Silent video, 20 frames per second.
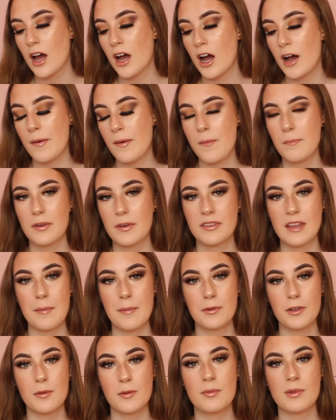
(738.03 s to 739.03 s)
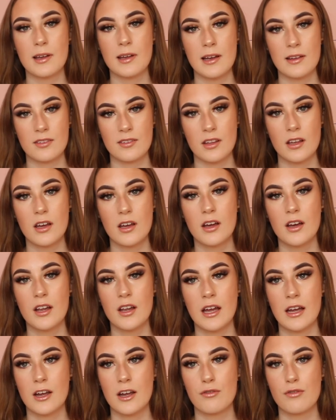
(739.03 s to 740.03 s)
Um, and Debenhams is
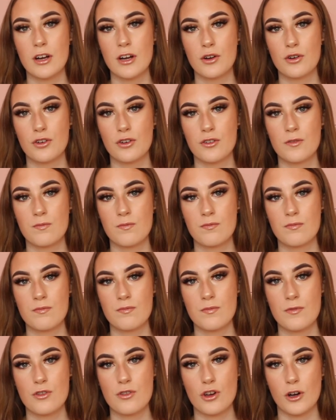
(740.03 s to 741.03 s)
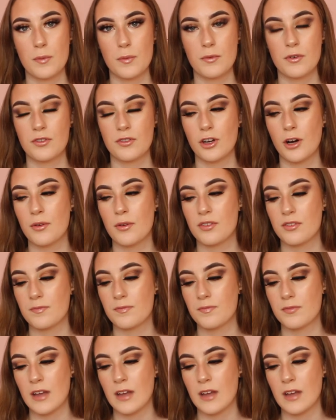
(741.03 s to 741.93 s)
like a really good shop because they always